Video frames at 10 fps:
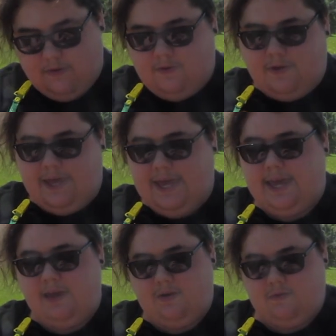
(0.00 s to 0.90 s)
So
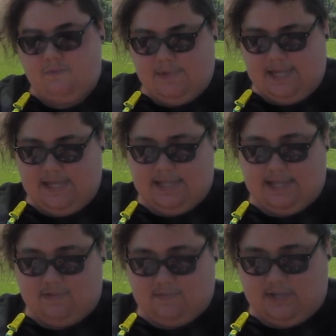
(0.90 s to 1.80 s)
yay, go me.
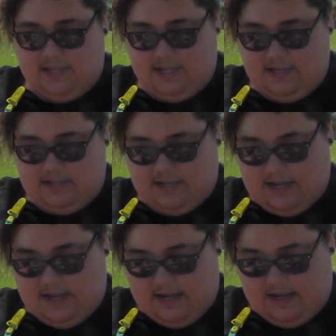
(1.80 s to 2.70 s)
That's really
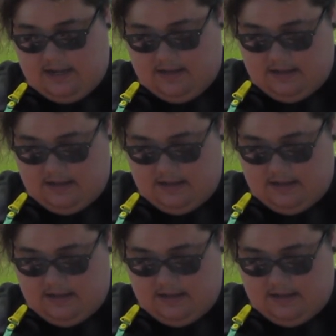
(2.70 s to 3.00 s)
exciting.